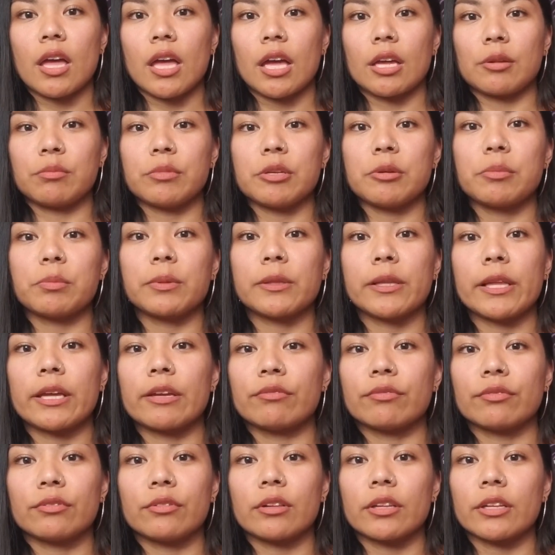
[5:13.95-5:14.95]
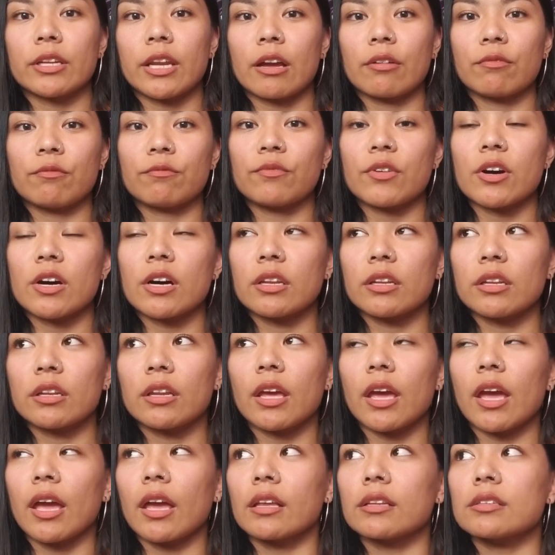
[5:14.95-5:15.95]
and be playful and have
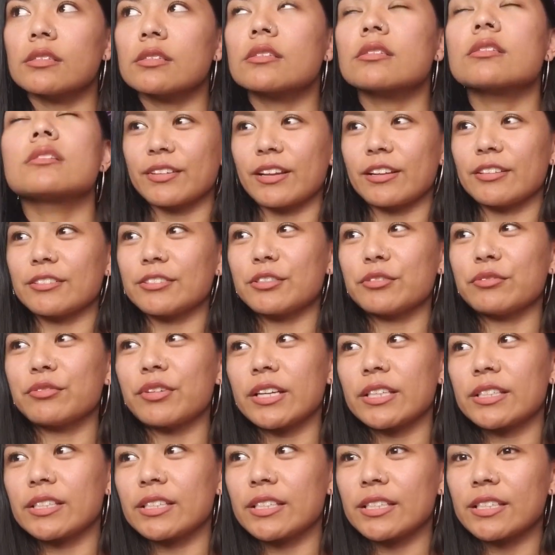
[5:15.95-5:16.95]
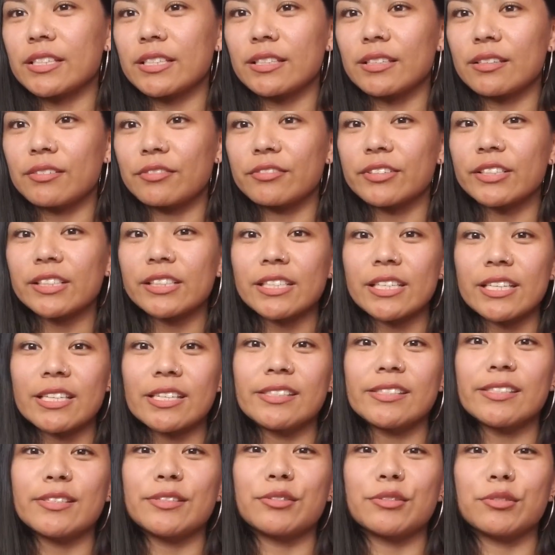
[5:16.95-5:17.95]
fun. And I also find it really
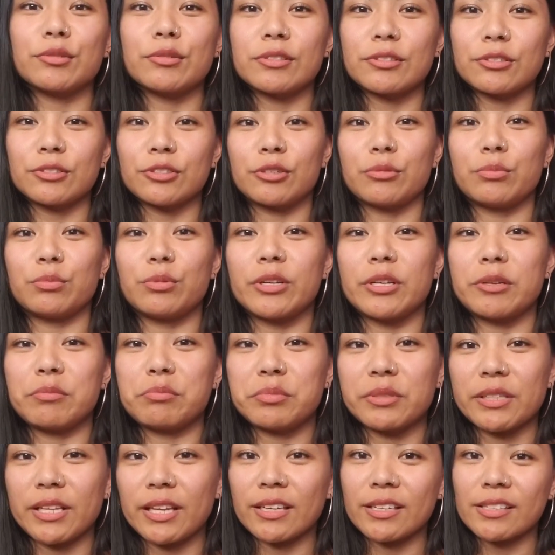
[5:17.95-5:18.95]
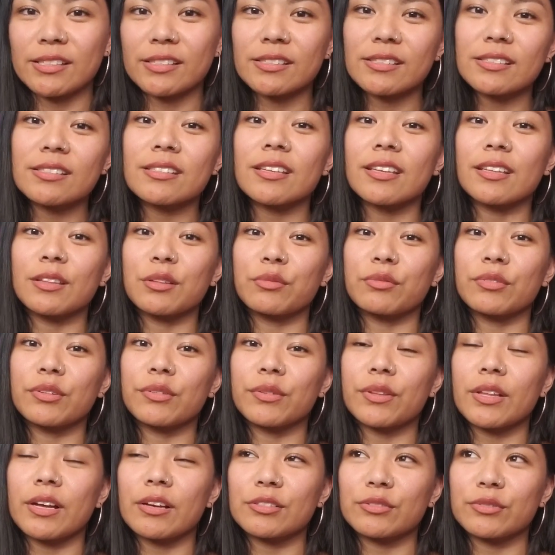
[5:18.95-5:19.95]
easy to interpret planets in the
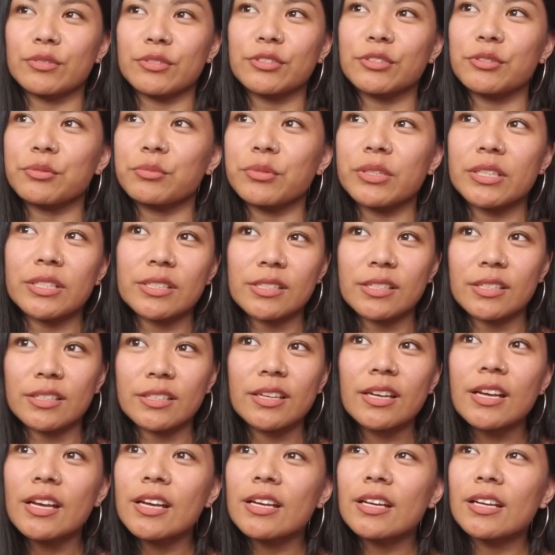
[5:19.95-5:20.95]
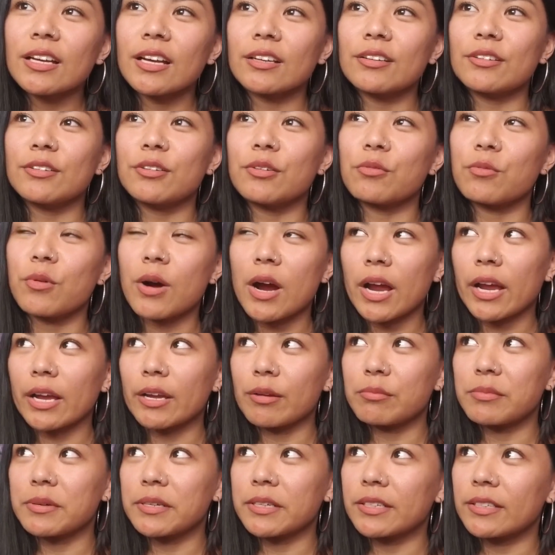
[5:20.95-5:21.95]
fifth house for some reason. I don't know
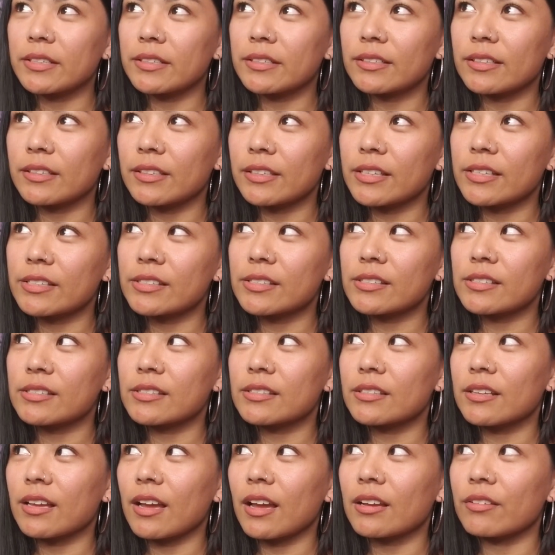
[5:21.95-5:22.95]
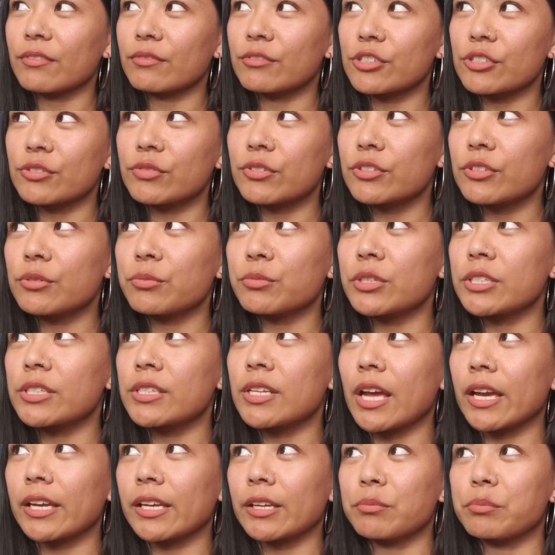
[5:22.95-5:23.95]
why, but it's just for some
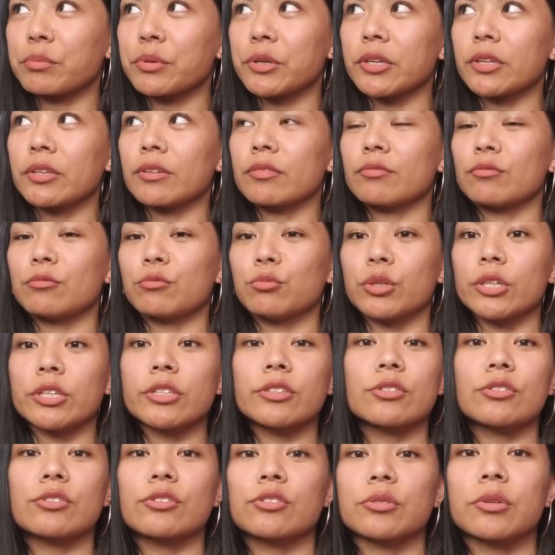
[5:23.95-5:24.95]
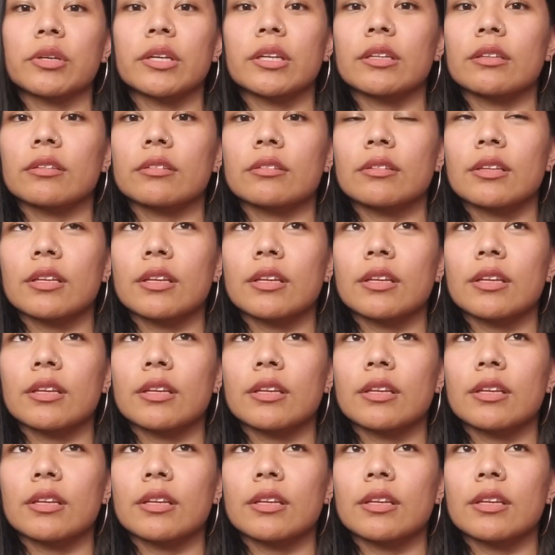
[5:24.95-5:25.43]
reason I can put words to it